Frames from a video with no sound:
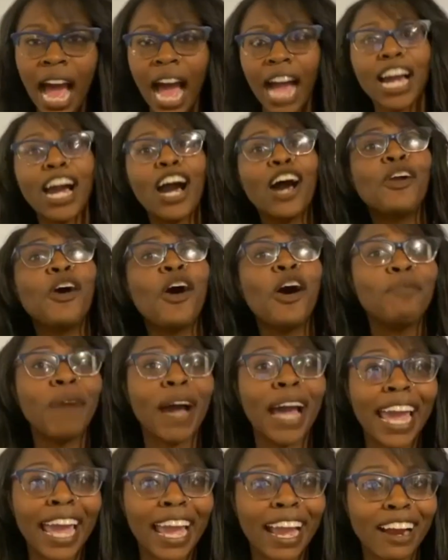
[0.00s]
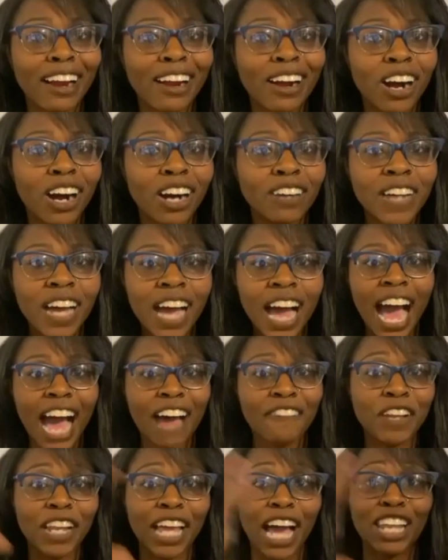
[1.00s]
I cut all my hair off.
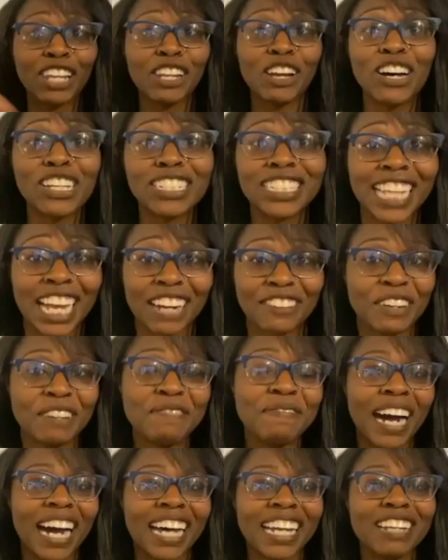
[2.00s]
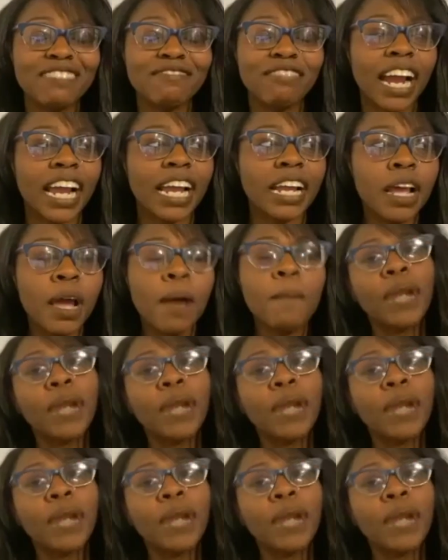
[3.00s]
I felt like I lost everybody, right?